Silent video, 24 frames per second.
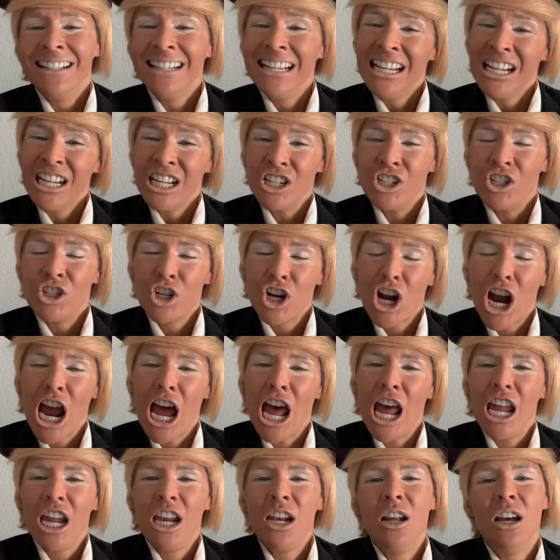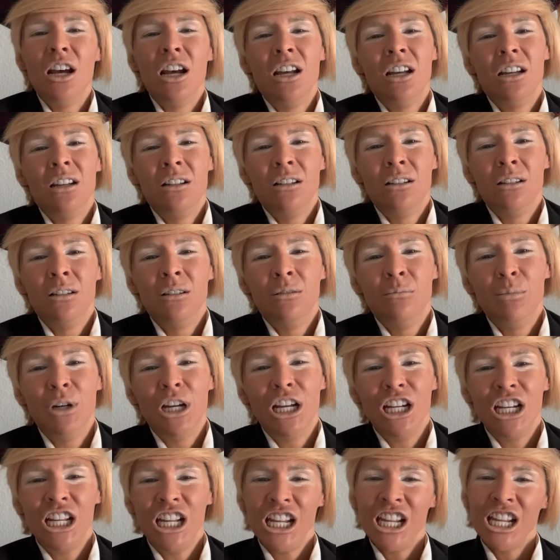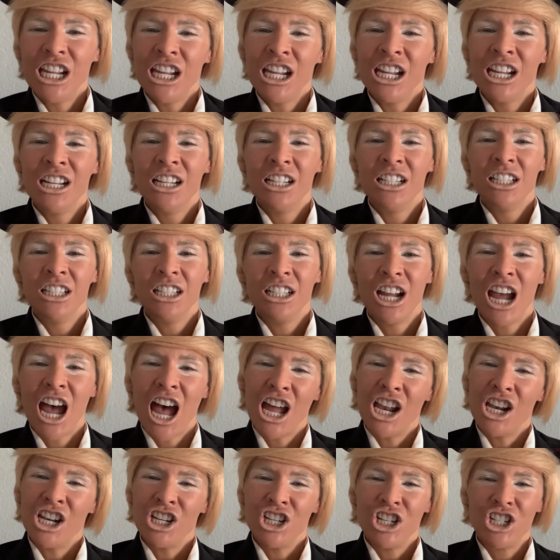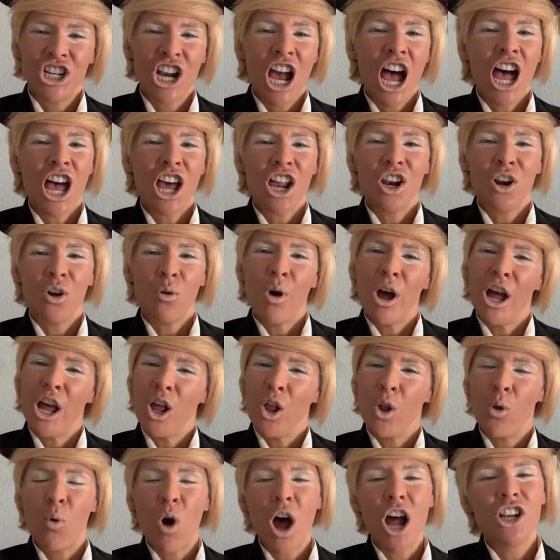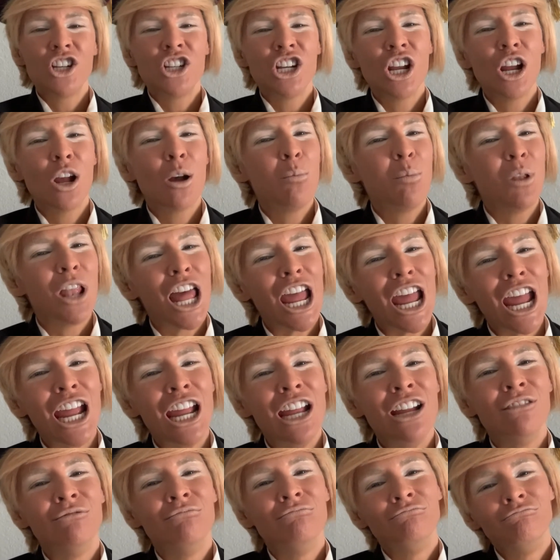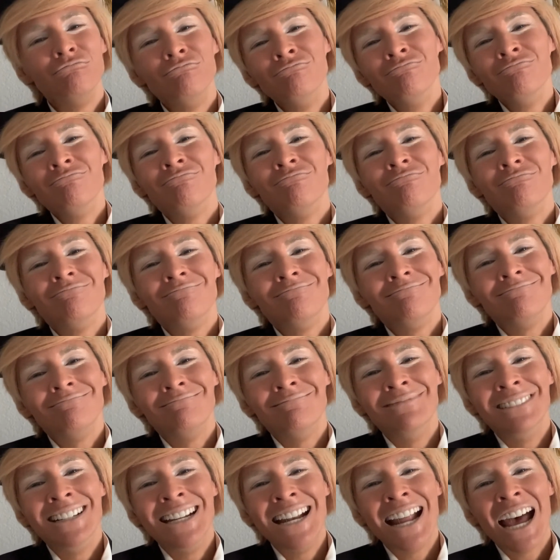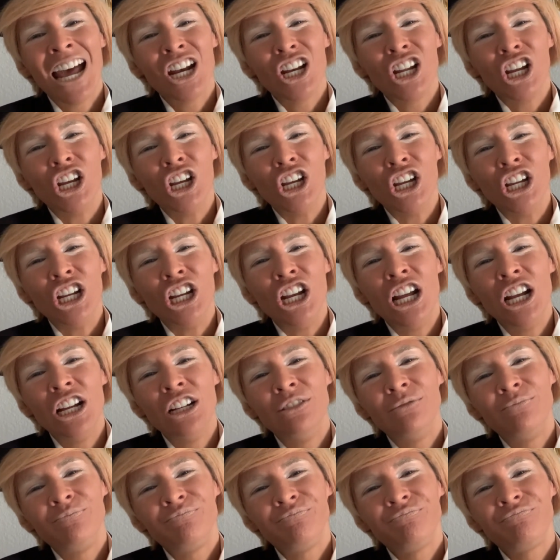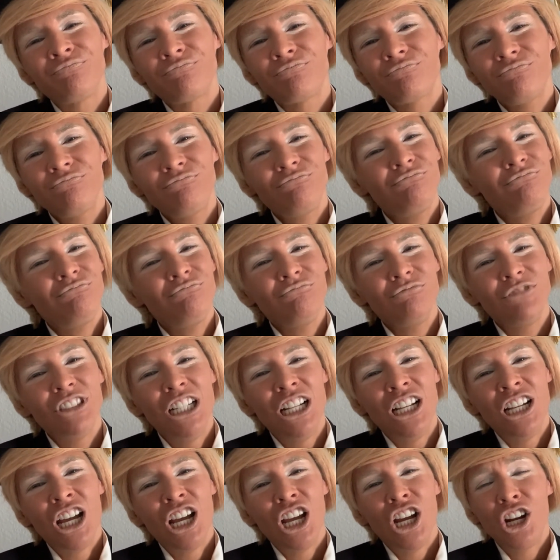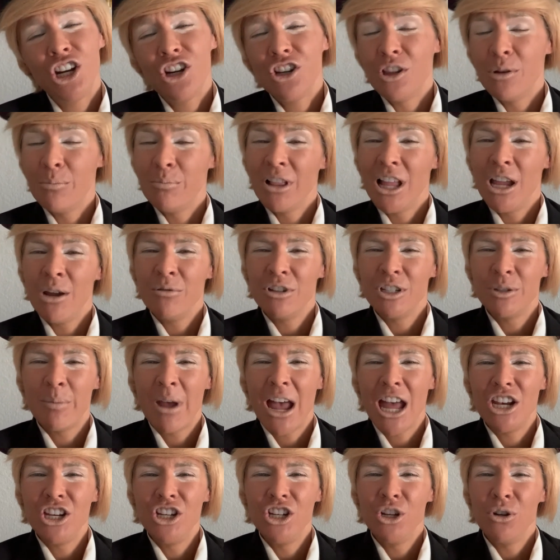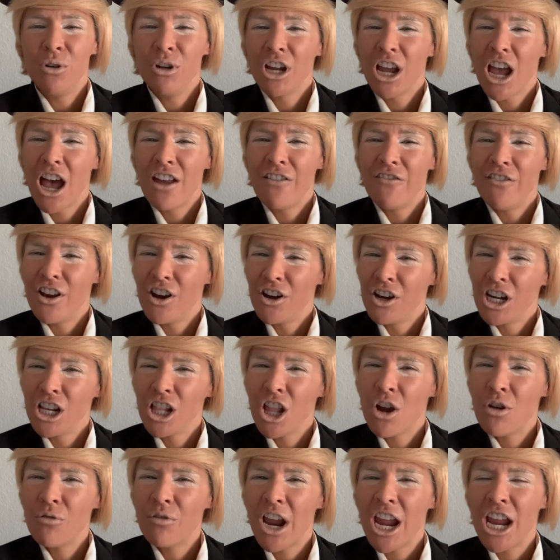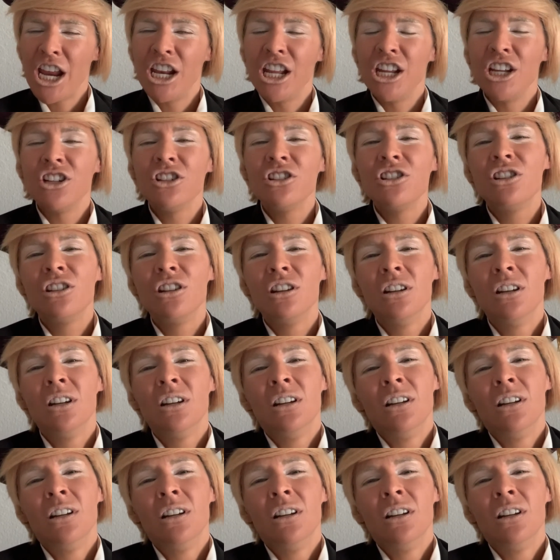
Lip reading: Lincoln tried, but he got shot while watching a play. Not good. Heard the play was bad too. It got very low ratings.